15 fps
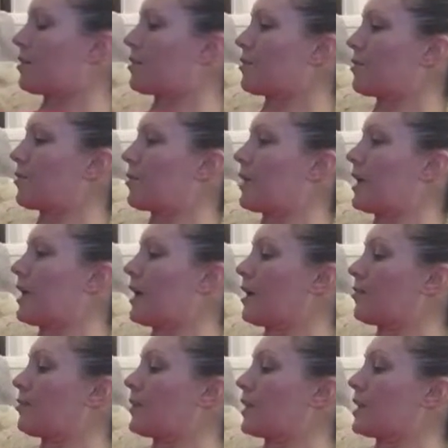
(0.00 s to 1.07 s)
3,
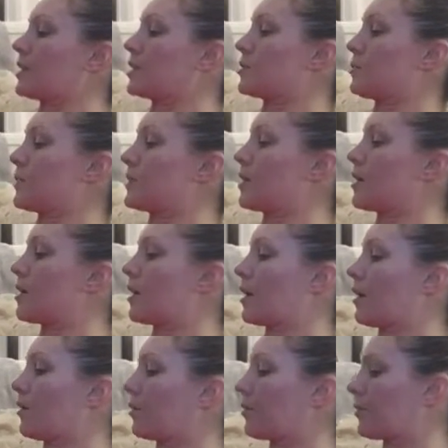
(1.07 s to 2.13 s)
I'm feeling this pretty
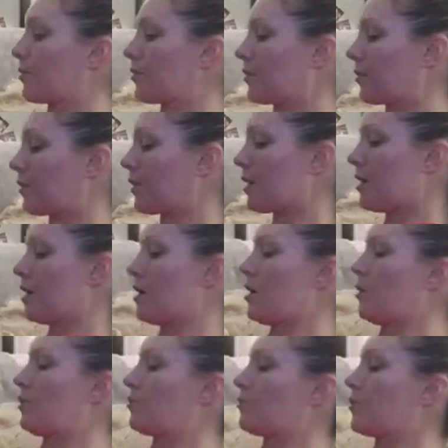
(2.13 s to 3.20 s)
good.
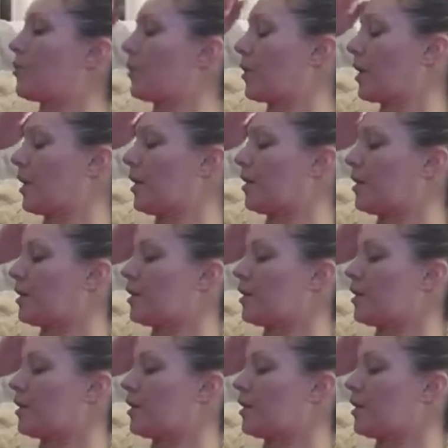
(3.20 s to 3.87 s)
4,